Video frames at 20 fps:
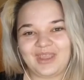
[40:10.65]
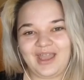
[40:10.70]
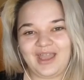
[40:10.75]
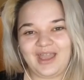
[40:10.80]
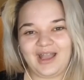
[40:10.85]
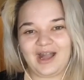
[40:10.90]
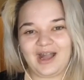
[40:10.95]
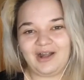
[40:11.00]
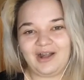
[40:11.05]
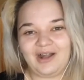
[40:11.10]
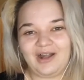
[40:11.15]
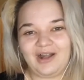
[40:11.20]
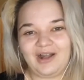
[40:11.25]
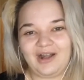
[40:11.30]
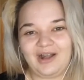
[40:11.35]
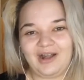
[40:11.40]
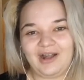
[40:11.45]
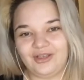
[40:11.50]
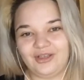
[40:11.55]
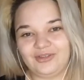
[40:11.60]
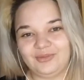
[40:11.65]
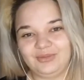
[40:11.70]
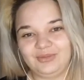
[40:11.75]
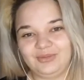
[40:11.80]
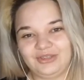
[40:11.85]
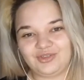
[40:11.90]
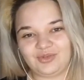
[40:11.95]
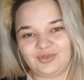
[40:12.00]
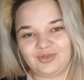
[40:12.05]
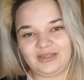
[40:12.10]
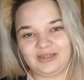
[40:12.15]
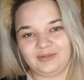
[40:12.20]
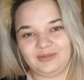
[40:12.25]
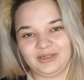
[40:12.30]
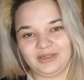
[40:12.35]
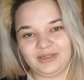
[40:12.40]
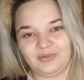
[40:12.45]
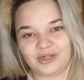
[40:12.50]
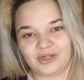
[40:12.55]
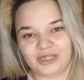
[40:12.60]
how I'm going to be treated
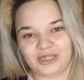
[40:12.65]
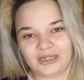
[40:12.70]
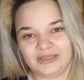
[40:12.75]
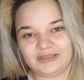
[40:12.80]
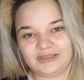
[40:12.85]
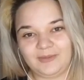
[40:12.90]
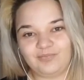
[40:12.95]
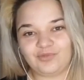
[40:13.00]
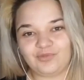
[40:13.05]
by the world,